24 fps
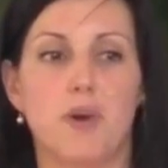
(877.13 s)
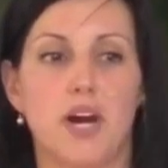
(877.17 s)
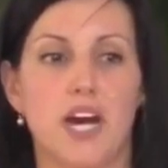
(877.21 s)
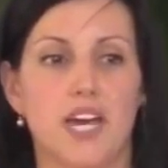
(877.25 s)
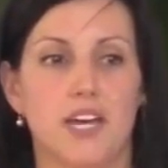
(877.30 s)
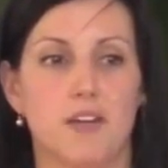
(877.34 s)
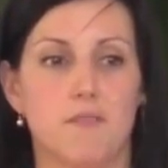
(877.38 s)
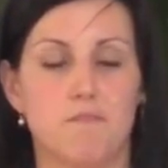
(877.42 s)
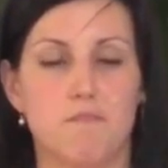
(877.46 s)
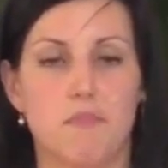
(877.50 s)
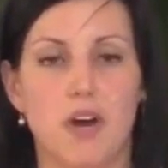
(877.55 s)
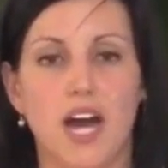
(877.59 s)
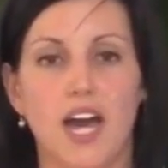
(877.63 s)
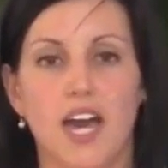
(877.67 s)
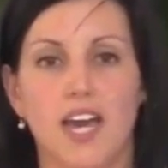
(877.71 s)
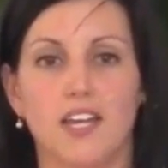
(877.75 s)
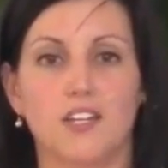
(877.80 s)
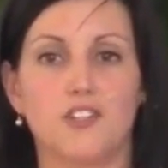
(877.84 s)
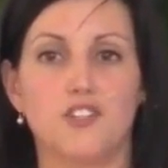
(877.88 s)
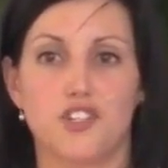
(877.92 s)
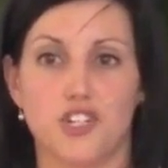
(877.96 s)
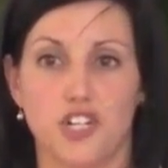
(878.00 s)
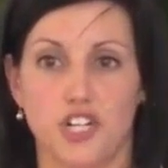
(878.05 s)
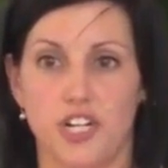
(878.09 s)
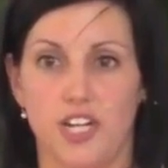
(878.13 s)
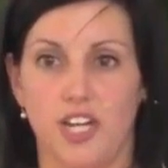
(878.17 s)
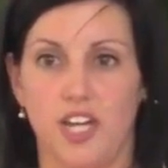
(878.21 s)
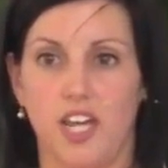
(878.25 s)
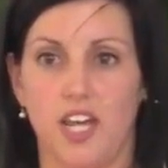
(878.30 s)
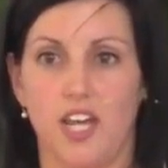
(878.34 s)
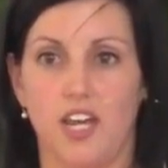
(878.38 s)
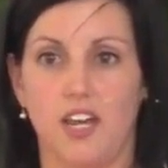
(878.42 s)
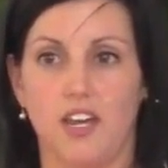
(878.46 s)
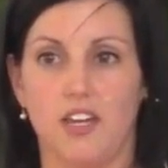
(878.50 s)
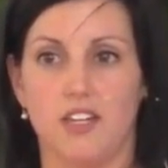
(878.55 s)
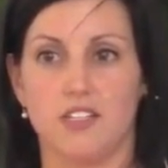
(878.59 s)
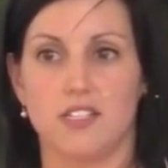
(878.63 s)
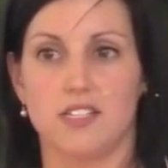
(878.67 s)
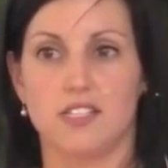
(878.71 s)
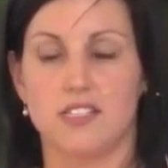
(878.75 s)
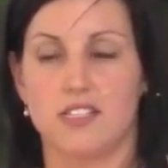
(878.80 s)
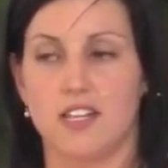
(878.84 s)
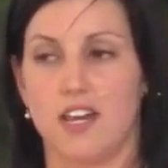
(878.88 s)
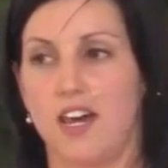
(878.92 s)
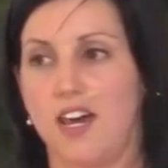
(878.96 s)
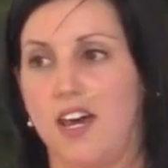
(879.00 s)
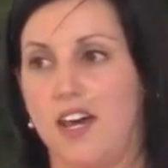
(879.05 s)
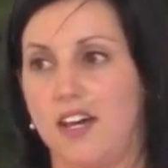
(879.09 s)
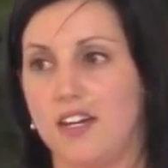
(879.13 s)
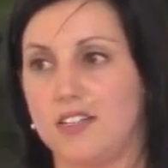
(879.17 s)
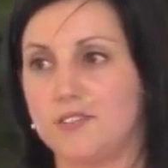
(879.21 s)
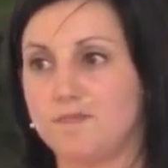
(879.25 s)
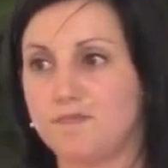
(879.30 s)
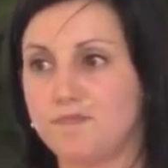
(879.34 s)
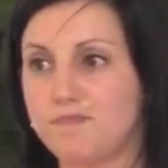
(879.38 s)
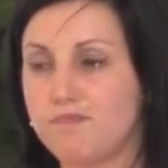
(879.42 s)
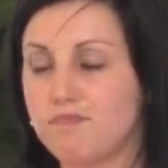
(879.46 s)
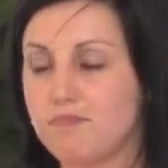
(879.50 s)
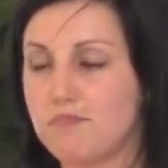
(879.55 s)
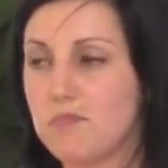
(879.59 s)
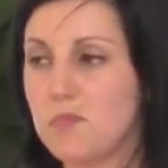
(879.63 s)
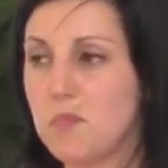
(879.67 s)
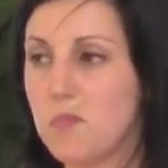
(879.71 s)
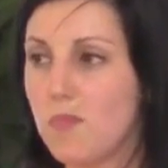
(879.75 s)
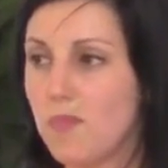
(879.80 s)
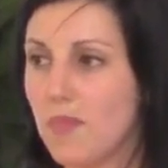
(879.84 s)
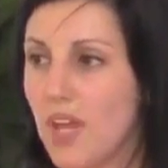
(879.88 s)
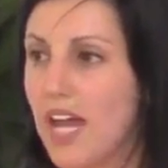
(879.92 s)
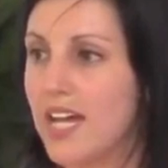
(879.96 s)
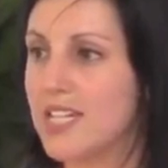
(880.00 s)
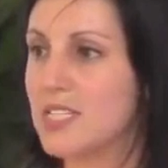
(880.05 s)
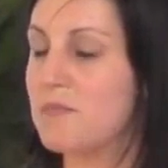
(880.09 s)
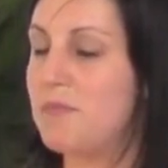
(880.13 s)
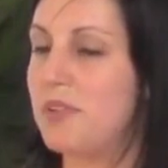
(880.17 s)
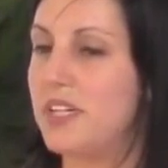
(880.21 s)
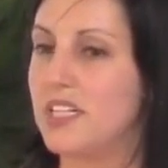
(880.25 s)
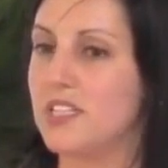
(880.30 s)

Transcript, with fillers: but my journey is, has